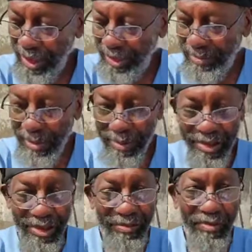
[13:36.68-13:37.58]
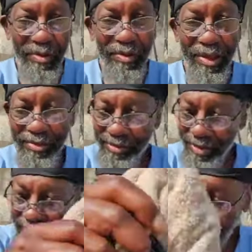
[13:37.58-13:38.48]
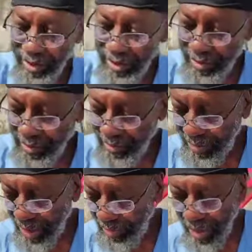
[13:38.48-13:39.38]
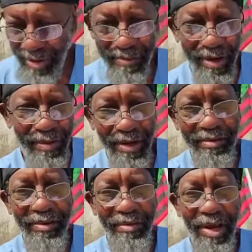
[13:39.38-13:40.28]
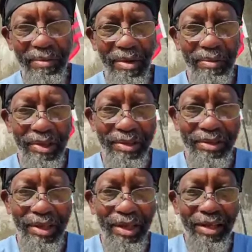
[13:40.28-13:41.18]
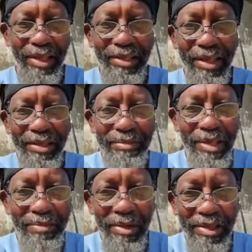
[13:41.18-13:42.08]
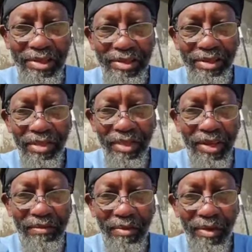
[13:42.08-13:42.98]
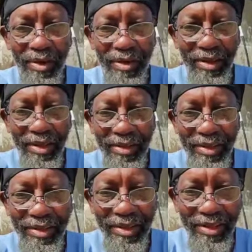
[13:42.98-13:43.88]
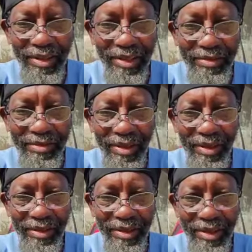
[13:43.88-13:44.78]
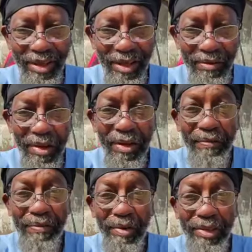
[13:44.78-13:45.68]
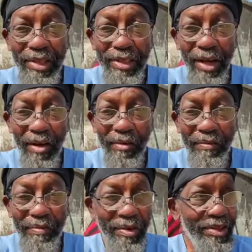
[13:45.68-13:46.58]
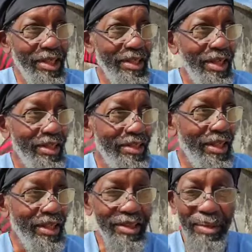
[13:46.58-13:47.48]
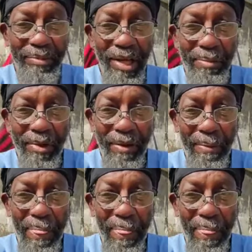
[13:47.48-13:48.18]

that's my message for, uh, I don't have, I don't, I don't have no message. That's, that's, that's my thing for uh, this Sunday. The uh, first Sunday, oh, the first Sunday in September.